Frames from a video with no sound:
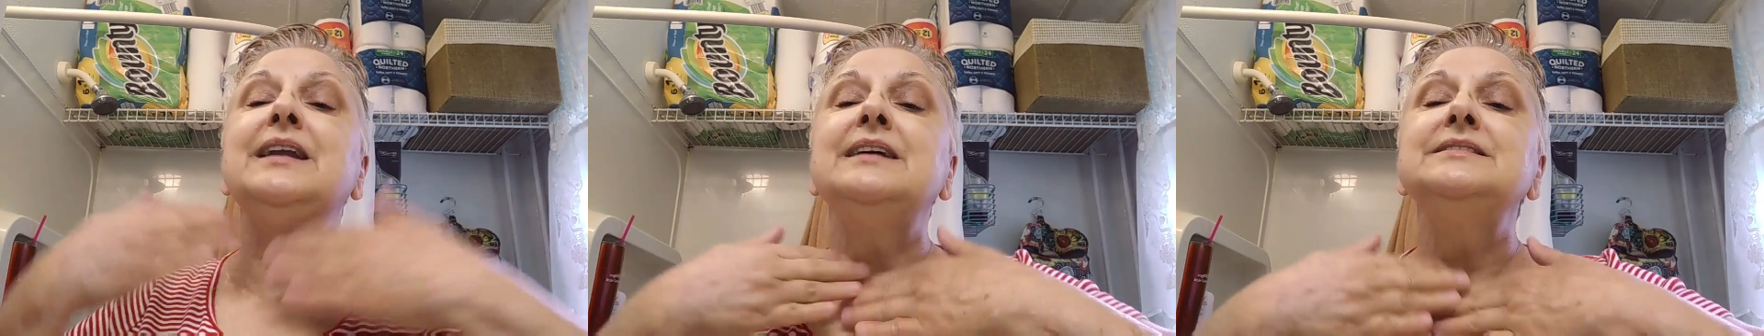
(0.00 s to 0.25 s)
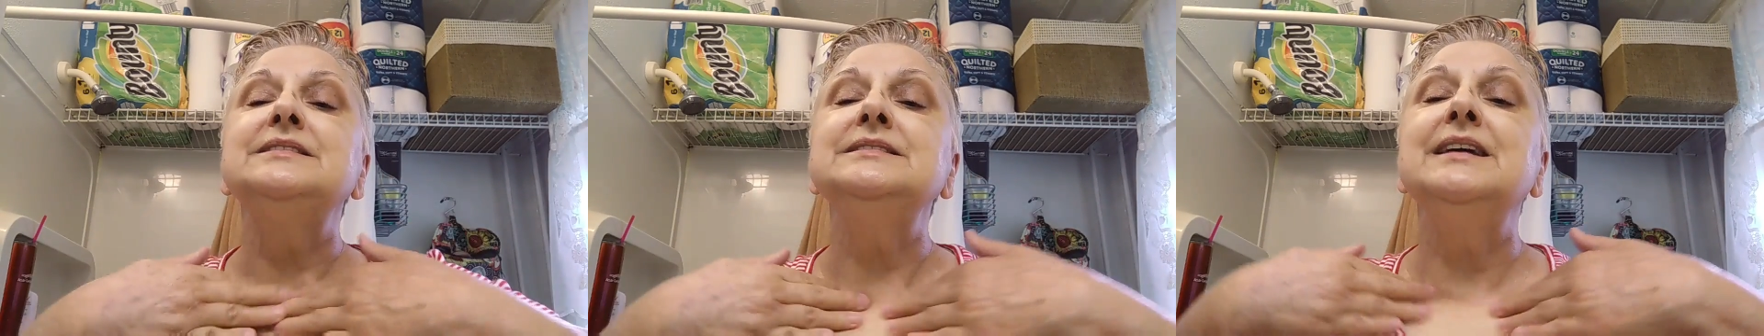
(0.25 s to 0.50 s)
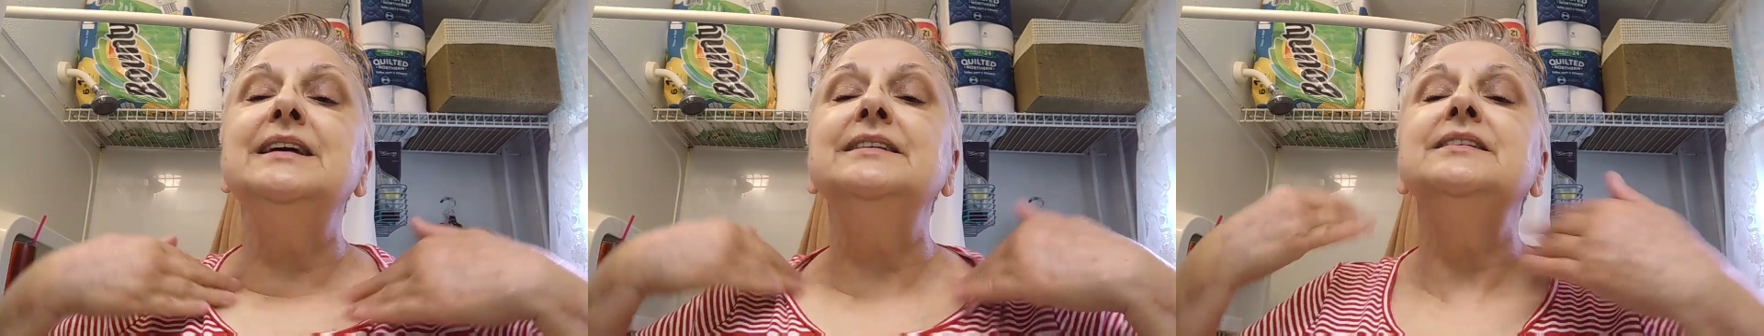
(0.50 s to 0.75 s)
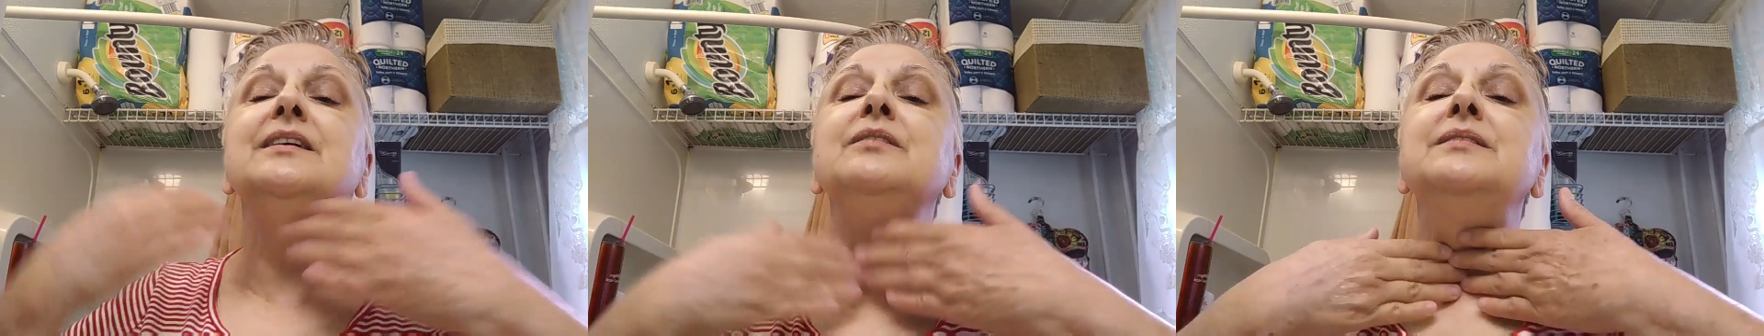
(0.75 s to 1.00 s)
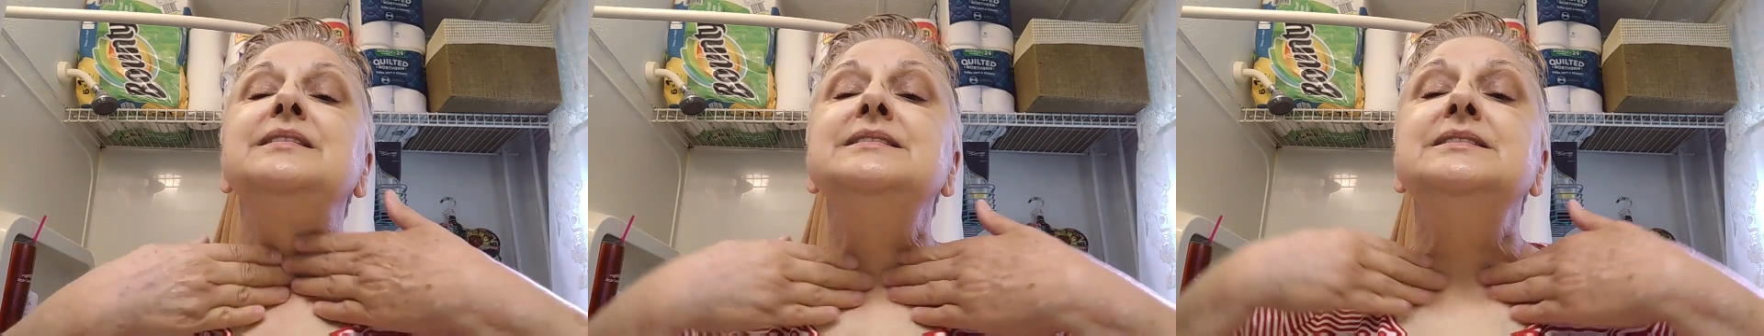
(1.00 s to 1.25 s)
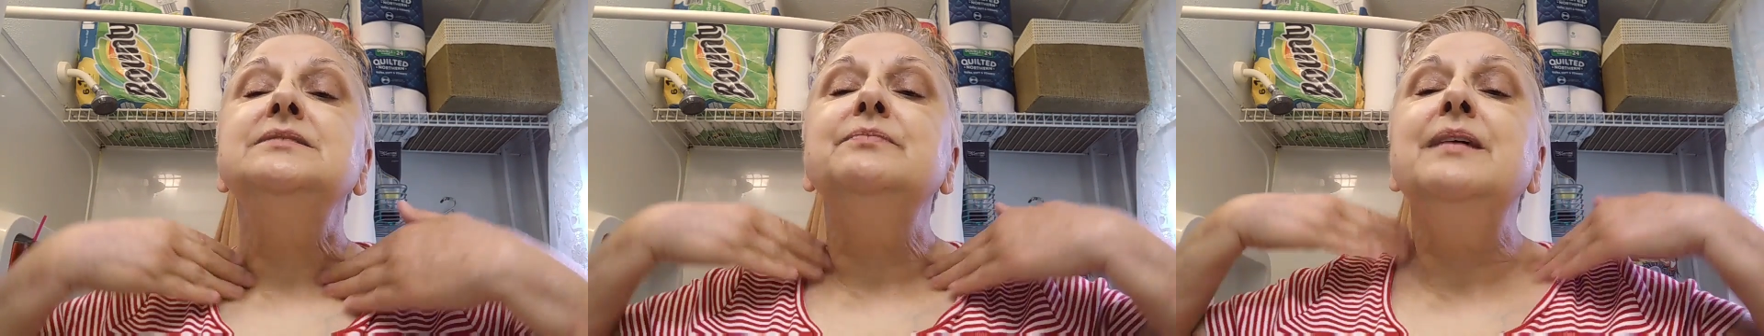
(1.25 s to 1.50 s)
and then I just kind of go
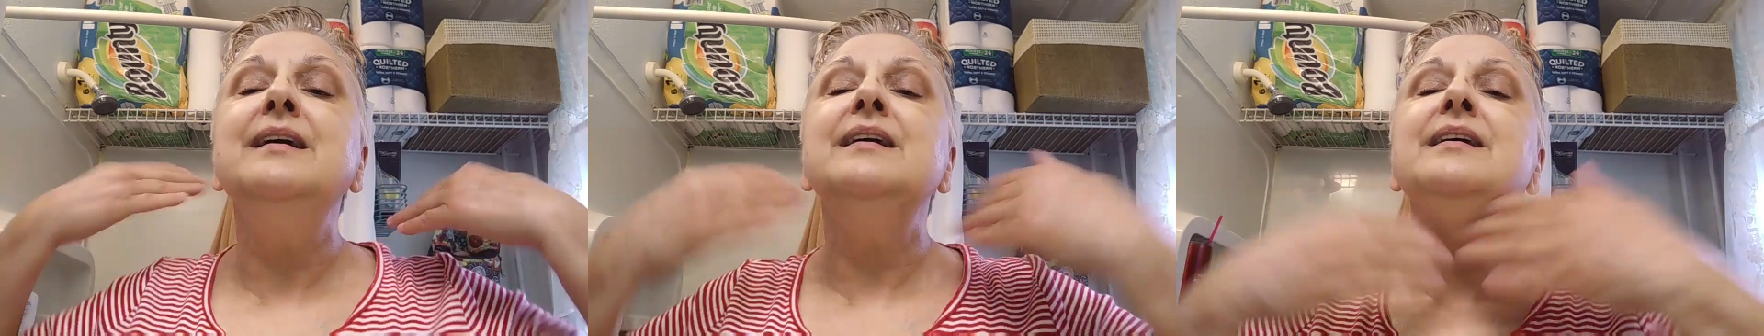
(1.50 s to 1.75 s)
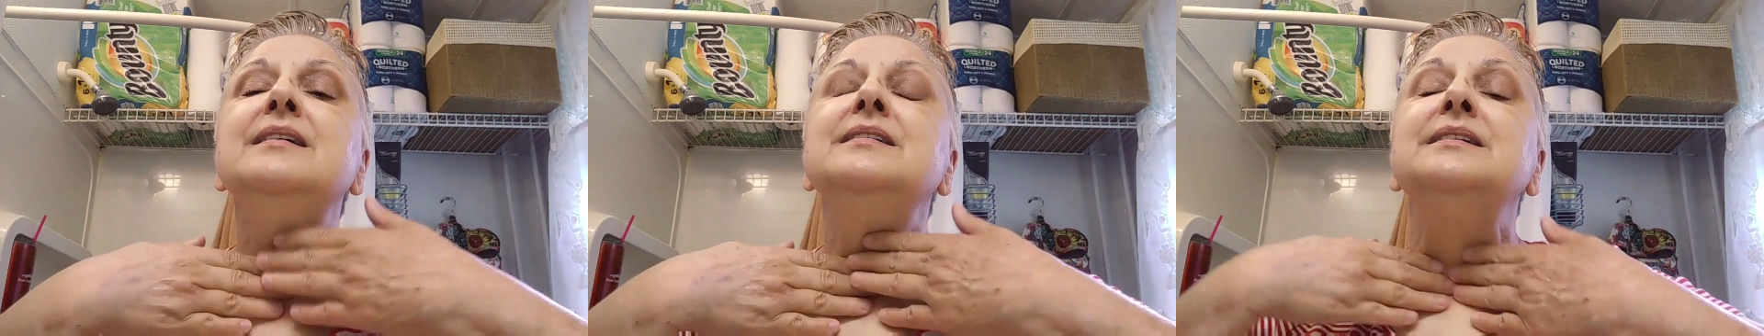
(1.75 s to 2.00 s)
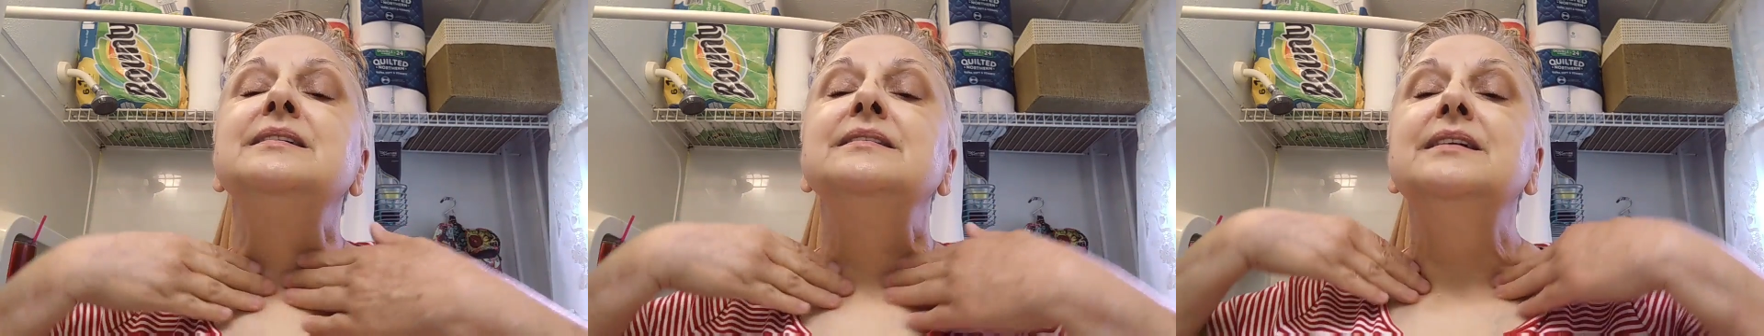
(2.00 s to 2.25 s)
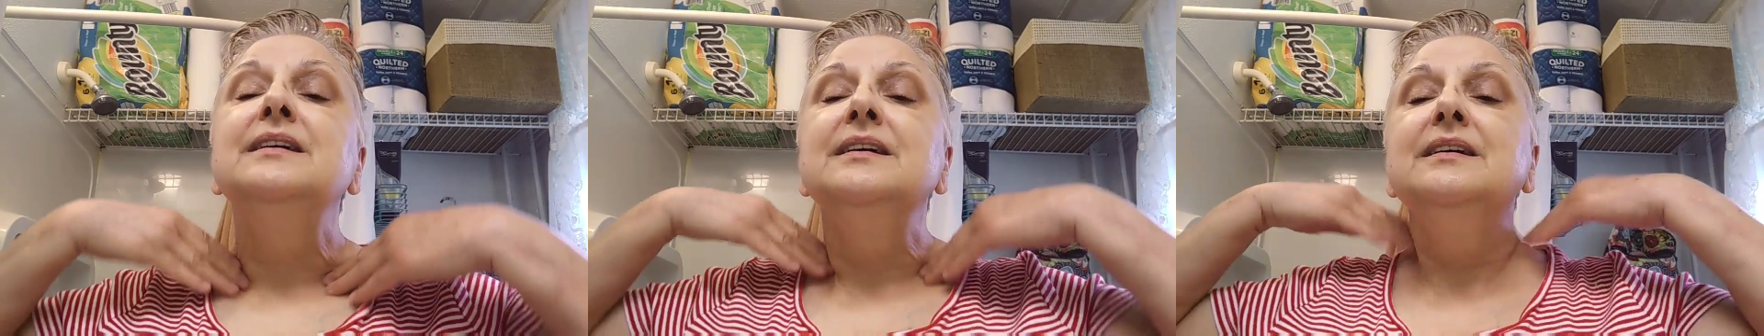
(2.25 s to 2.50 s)
this way and